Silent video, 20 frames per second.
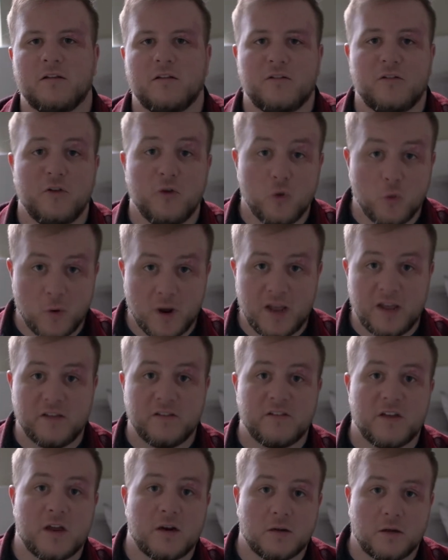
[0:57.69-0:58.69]
two-way
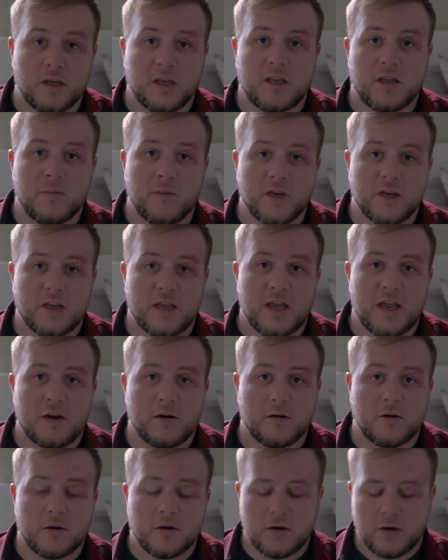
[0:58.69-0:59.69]
satellite
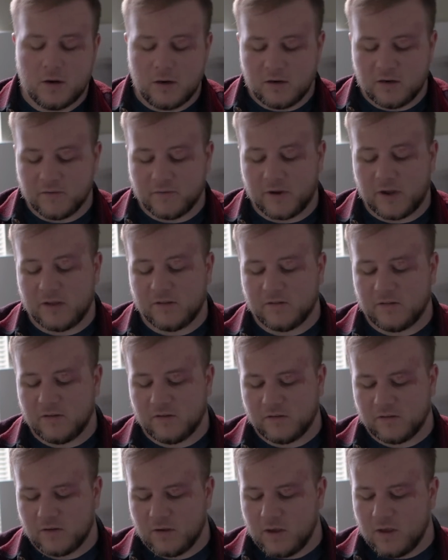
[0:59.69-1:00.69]
communicator
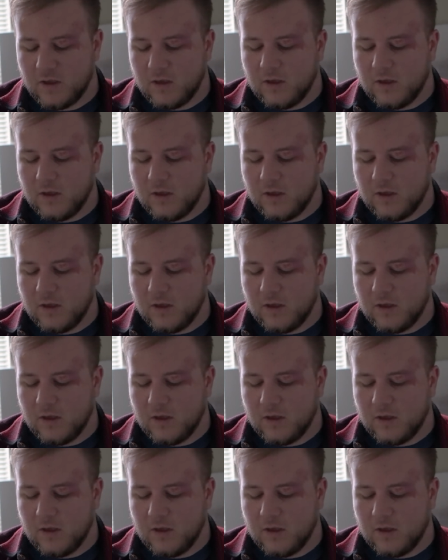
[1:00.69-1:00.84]
devices.